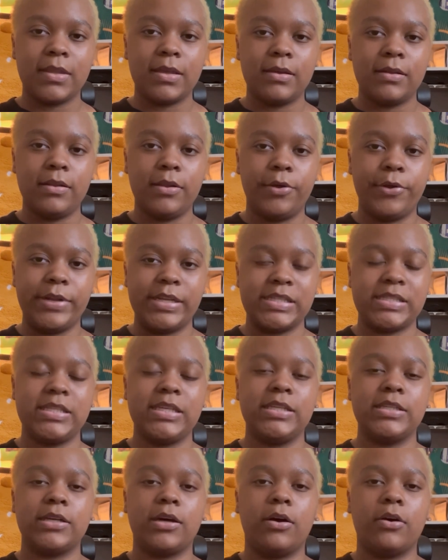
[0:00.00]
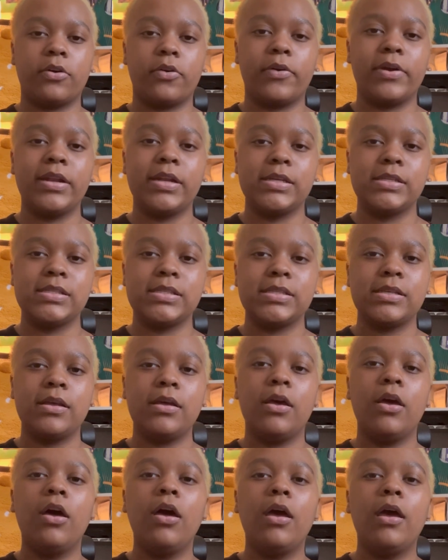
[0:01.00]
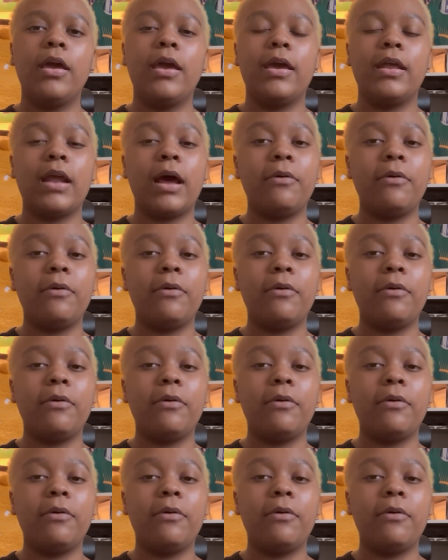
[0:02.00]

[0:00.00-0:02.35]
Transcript: known as Dean Ocarinas, and I